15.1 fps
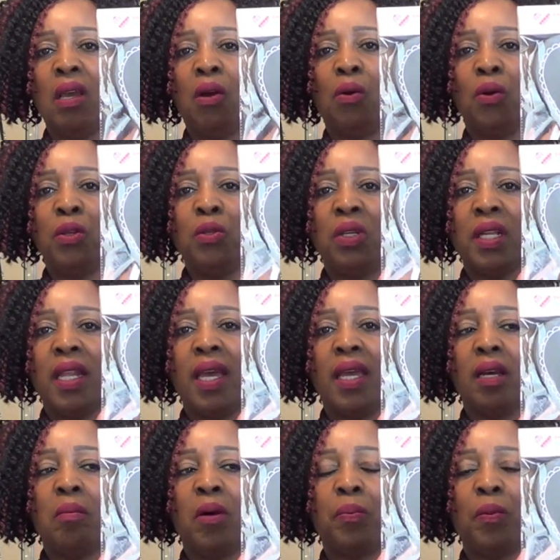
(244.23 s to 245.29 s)
or you can
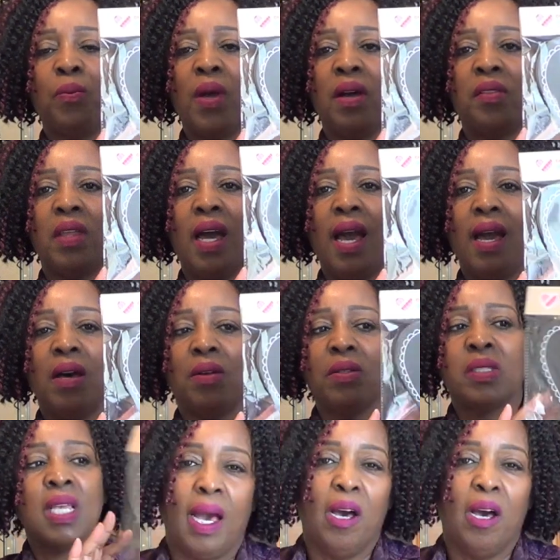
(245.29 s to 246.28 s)
hang them up around the house.